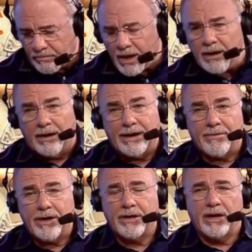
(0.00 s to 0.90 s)
Larry
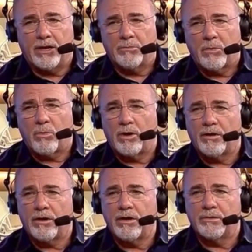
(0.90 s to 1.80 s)
King. You remember when Larry
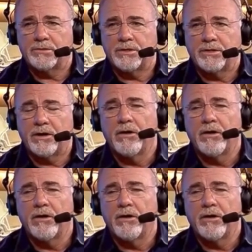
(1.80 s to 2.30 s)
King was on the air?